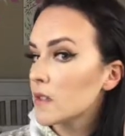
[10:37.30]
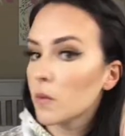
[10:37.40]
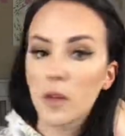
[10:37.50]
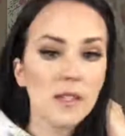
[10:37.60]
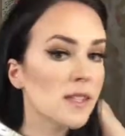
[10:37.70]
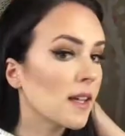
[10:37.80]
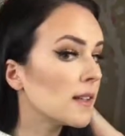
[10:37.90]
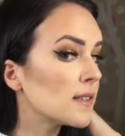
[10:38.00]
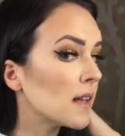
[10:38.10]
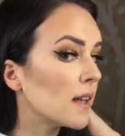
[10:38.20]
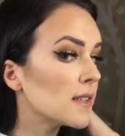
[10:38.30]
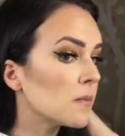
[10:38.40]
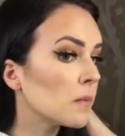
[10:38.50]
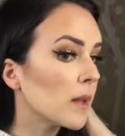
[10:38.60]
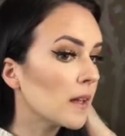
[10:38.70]
So once that's nice
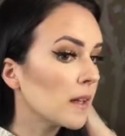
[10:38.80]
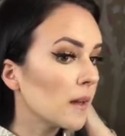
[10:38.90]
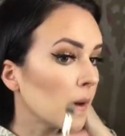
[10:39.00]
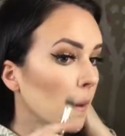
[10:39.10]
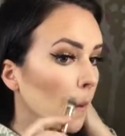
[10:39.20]
and blended,